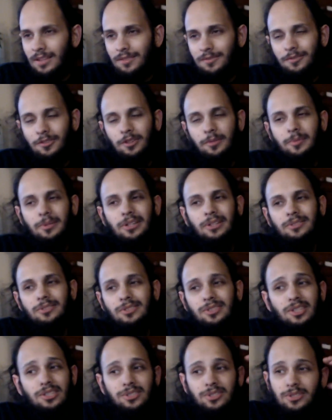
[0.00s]
Philip
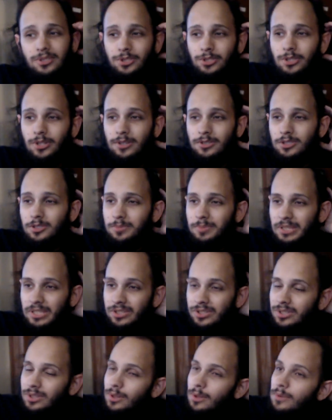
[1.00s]
Culton says there should also be a
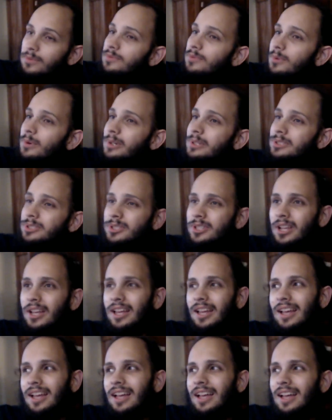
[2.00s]
slow force.
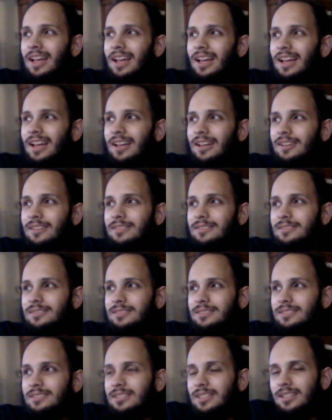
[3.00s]

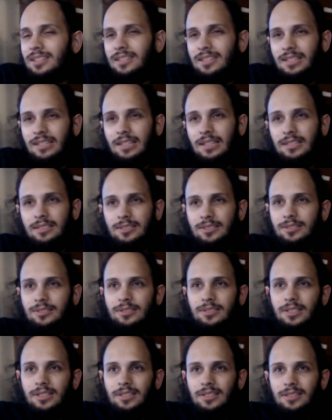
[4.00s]
Yeah, I guess
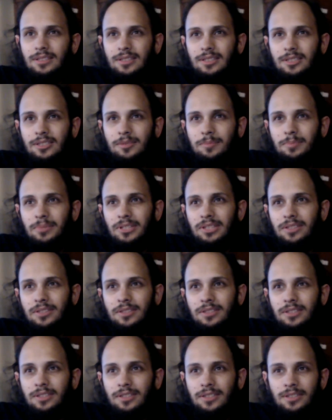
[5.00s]
that could be a
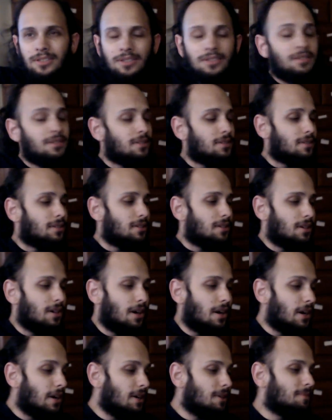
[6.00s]
thing.
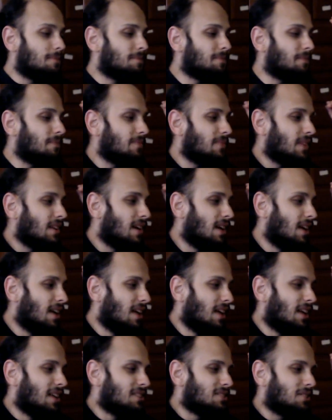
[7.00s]
Alright,
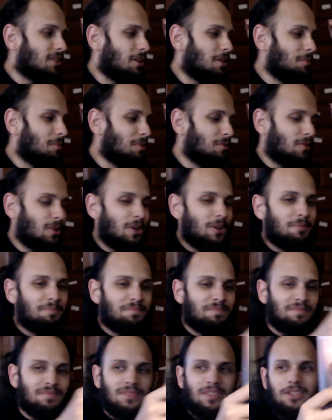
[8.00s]
let's go ahead and move
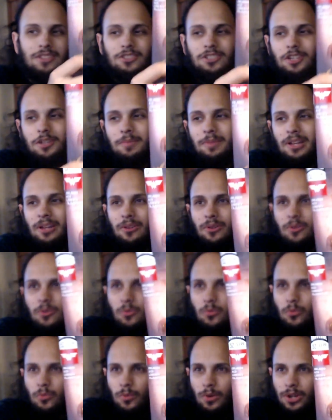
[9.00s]
on. Talk
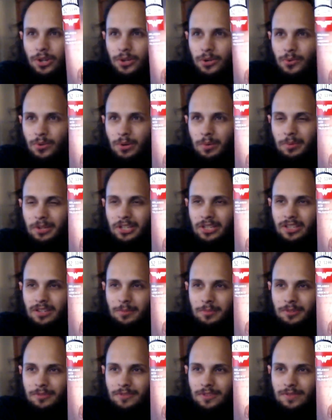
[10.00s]
about Wonder Woman
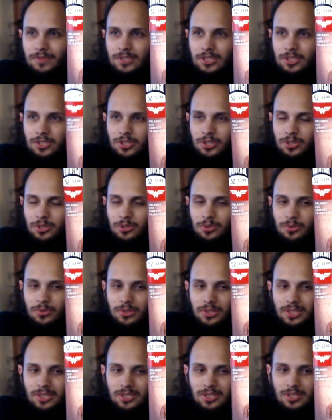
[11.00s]
number
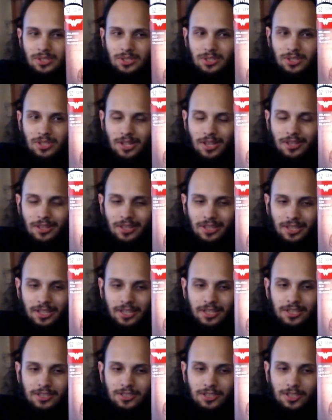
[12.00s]
52. This is the
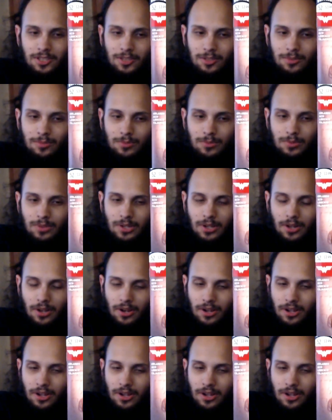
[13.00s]
continued